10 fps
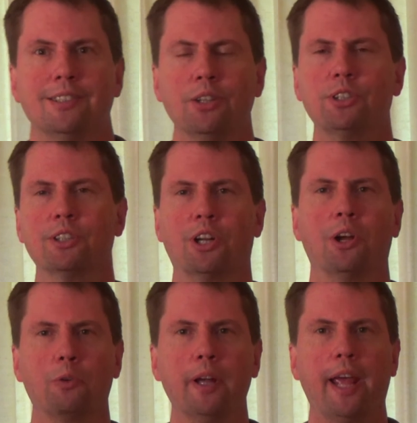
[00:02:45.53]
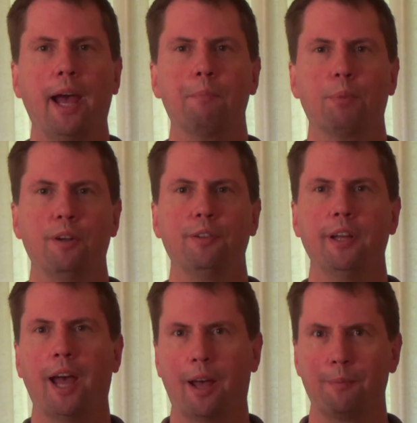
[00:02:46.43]
So just to recap
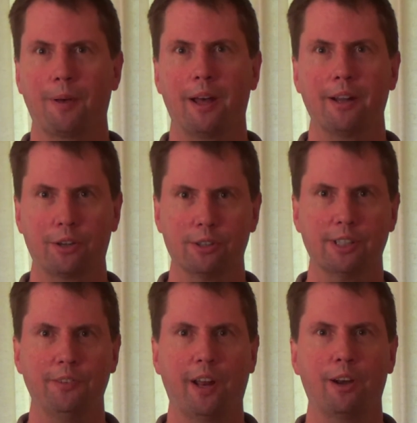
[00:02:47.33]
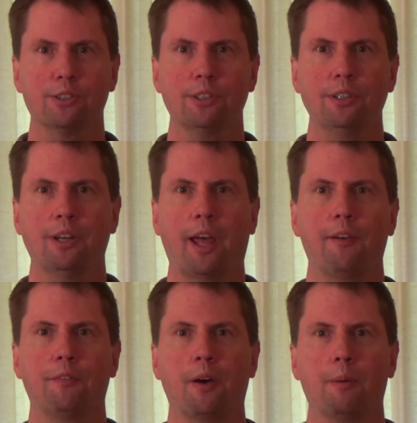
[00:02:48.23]
briefly, I'm Dr. Stephen Anderson. I
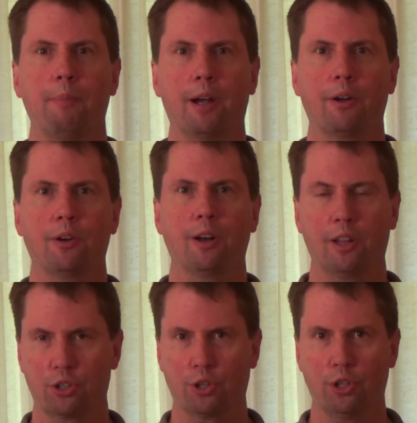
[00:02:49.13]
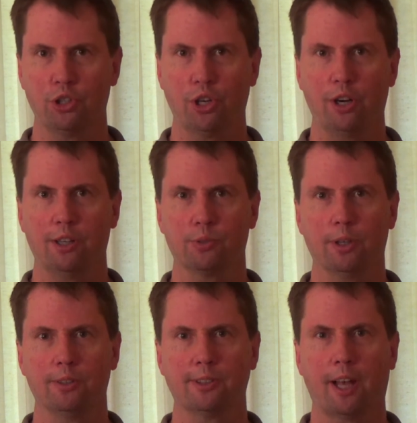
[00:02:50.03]
have a background in electrical engineering as
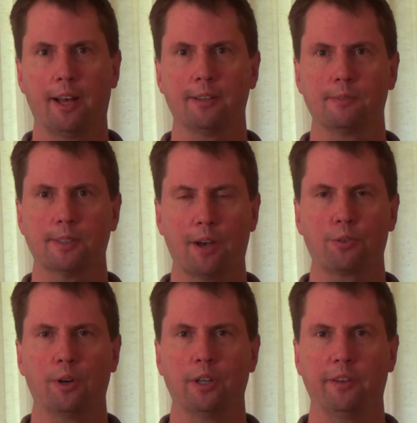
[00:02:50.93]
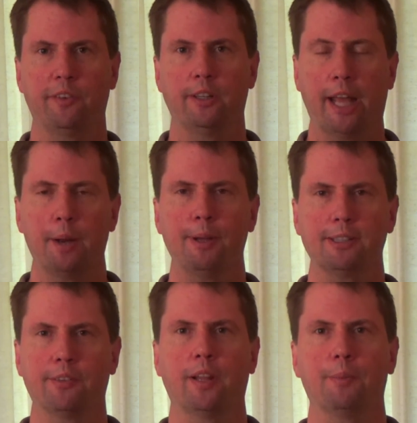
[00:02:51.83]
well as software and
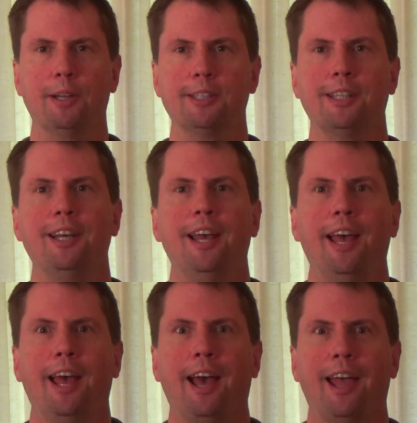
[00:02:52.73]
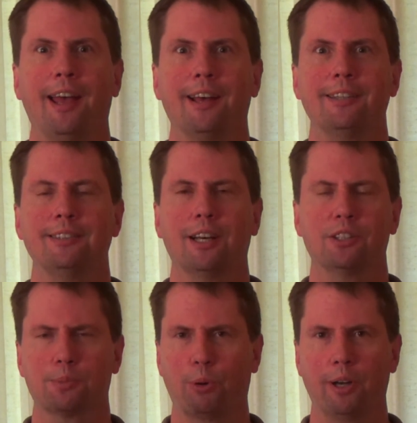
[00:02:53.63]
database development.
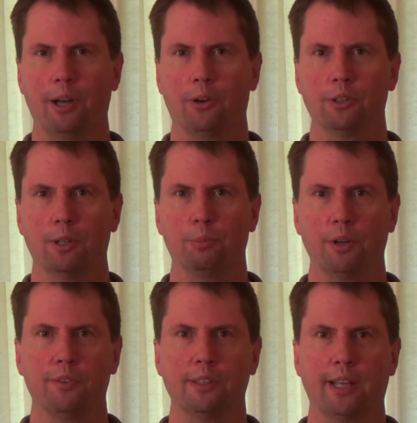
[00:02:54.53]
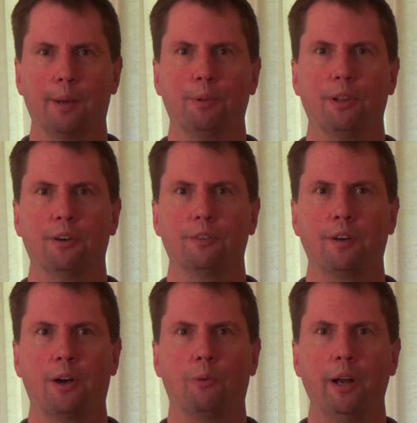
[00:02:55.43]
And just pointed out a brief example
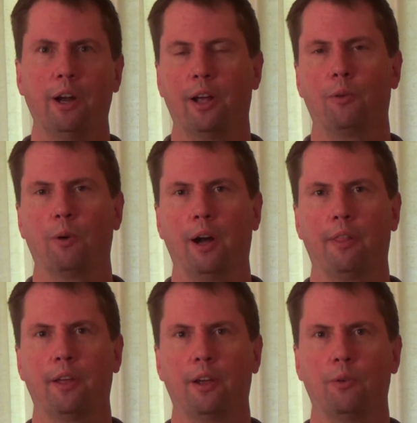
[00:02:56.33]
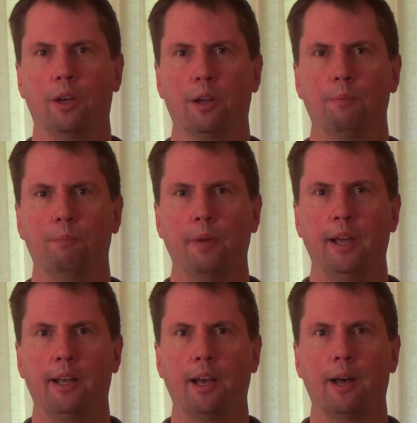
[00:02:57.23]
of one area where I think we could
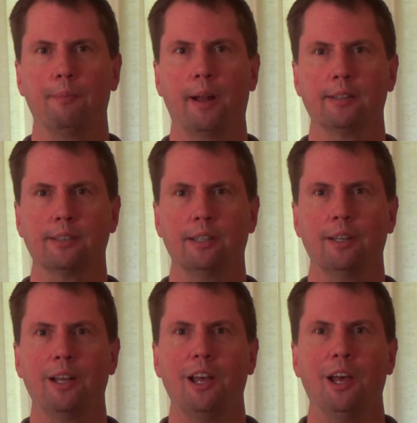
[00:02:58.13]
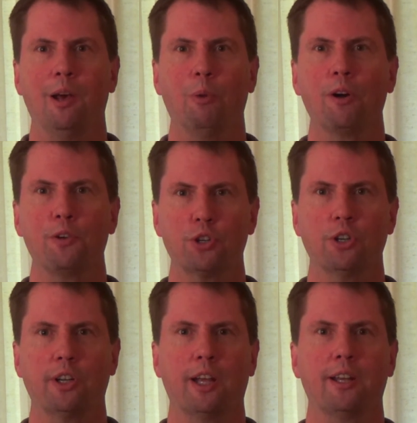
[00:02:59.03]
make medicine more
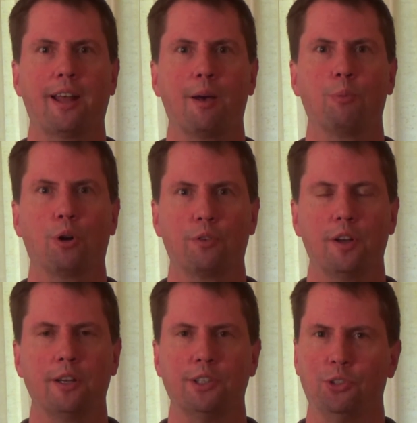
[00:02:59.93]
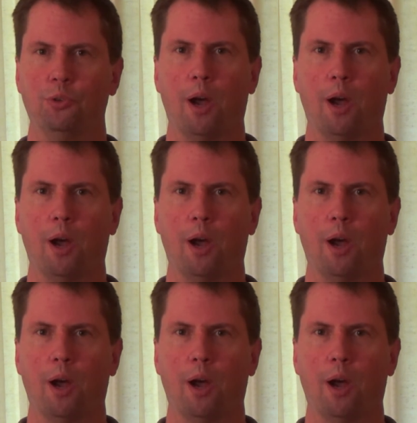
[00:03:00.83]
efficient and more fun to